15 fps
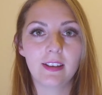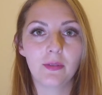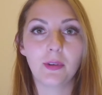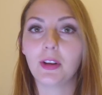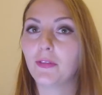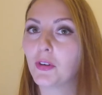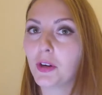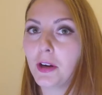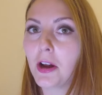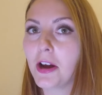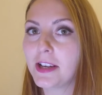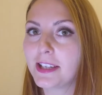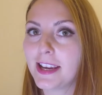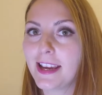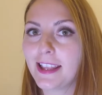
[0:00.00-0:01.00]
When you've got an
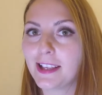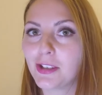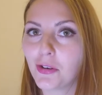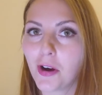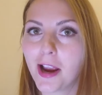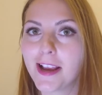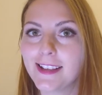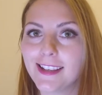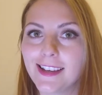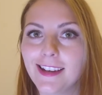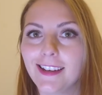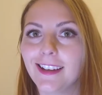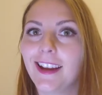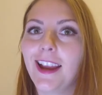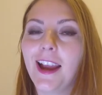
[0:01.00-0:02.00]
idea that's
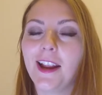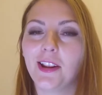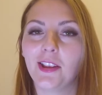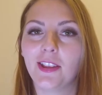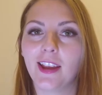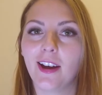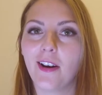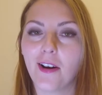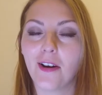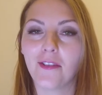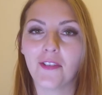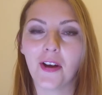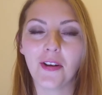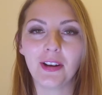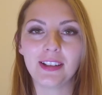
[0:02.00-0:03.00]
crazy and you think, oh,
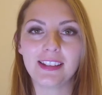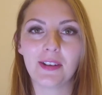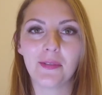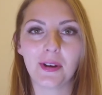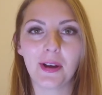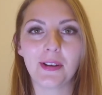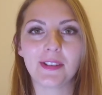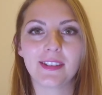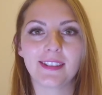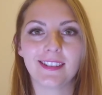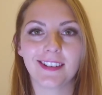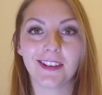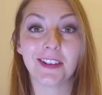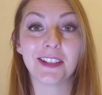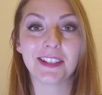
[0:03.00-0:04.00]
if only someone else
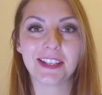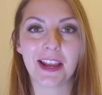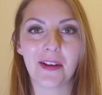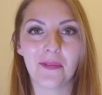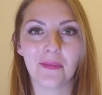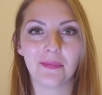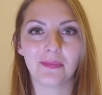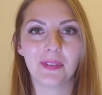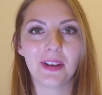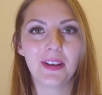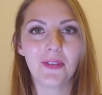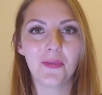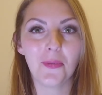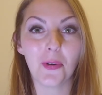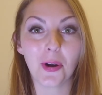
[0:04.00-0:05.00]
can understand
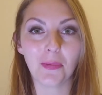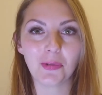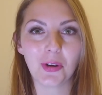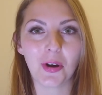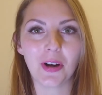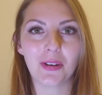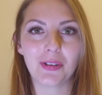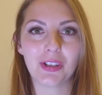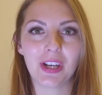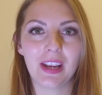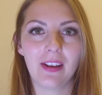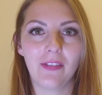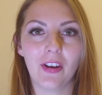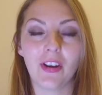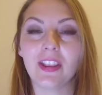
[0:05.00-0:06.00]
what I'm trying to
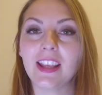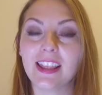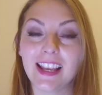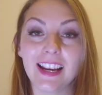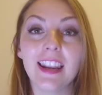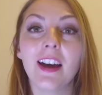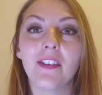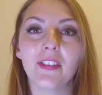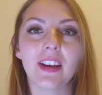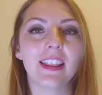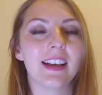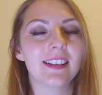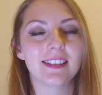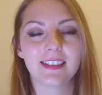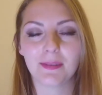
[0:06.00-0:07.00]
achieve here, and then they love it,
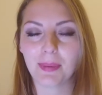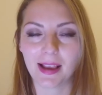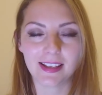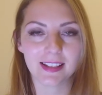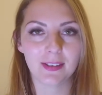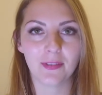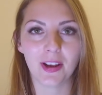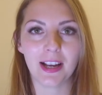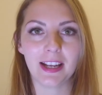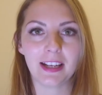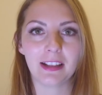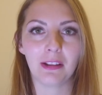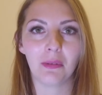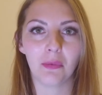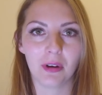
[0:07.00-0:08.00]
that's the best feeling
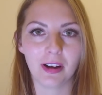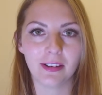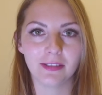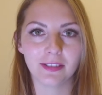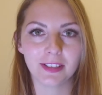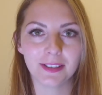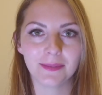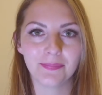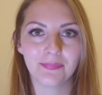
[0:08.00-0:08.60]
in the world,